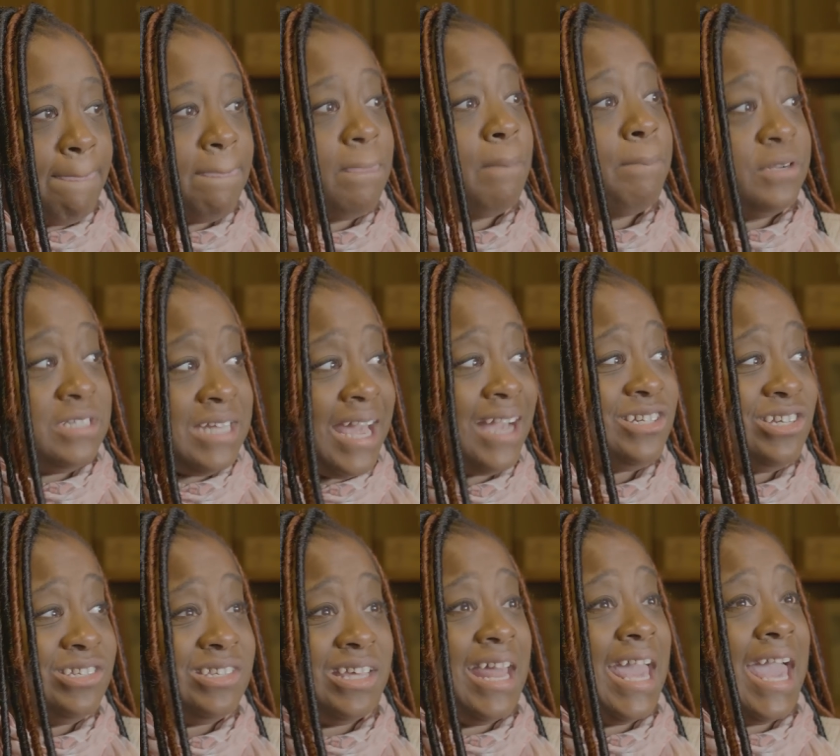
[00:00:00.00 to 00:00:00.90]
the
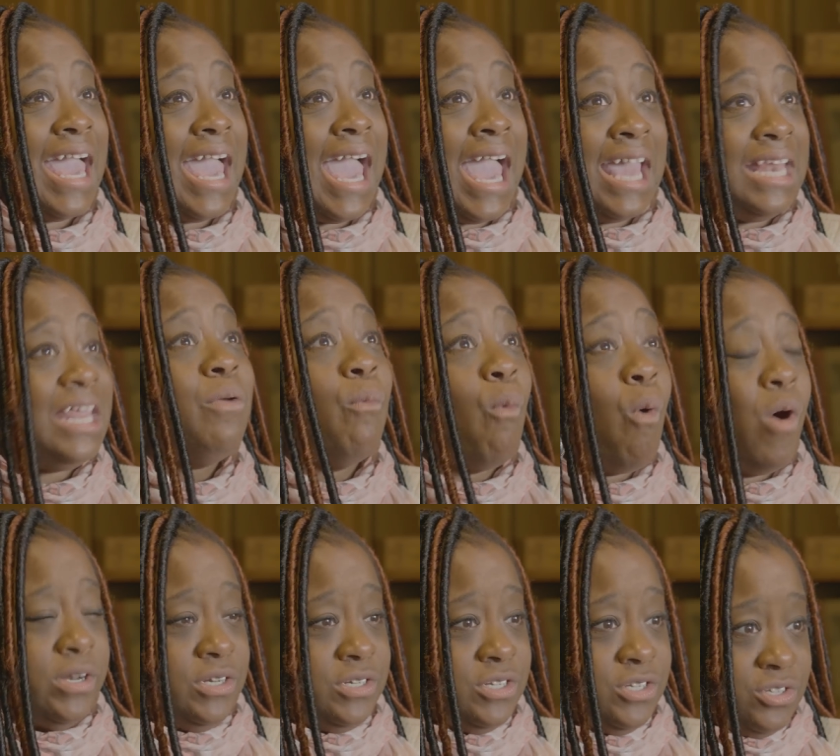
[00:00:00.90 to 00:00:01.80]
protections that
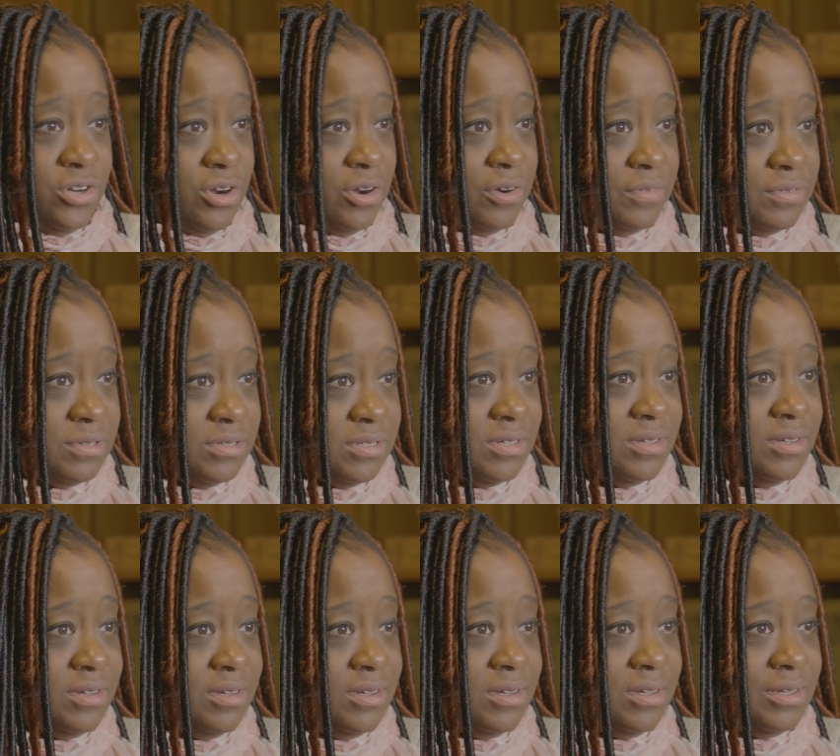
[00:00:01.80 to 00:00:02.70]
anyone deserves,
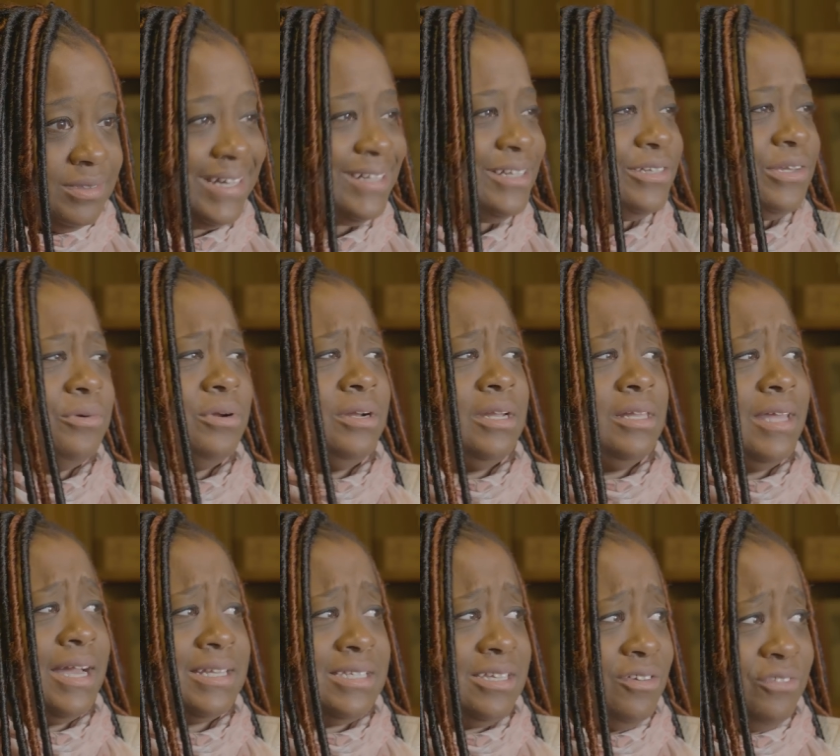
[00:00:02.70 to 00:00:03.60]
let alone an
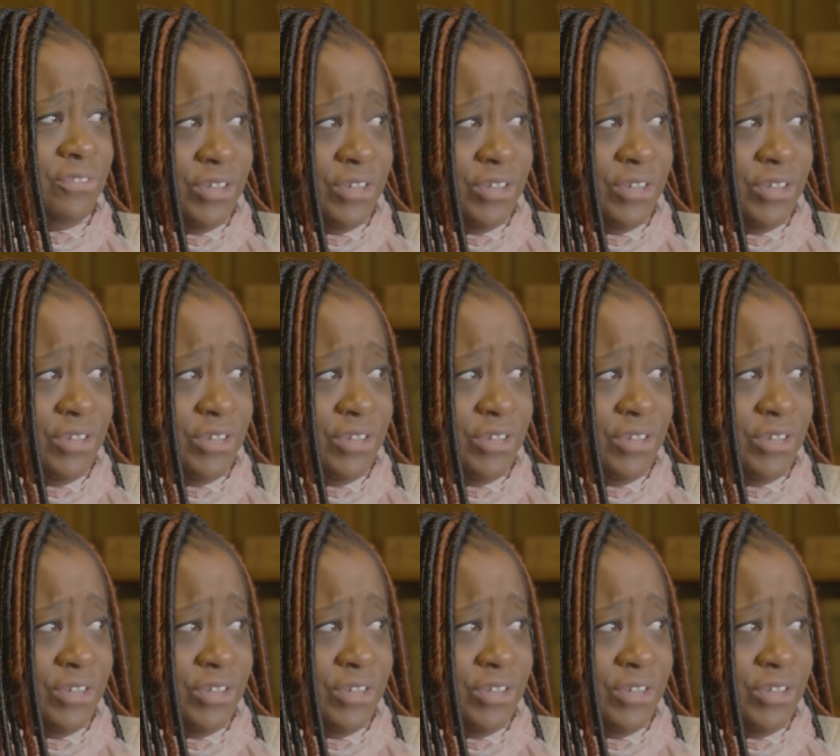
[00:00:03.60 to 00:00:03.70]
elected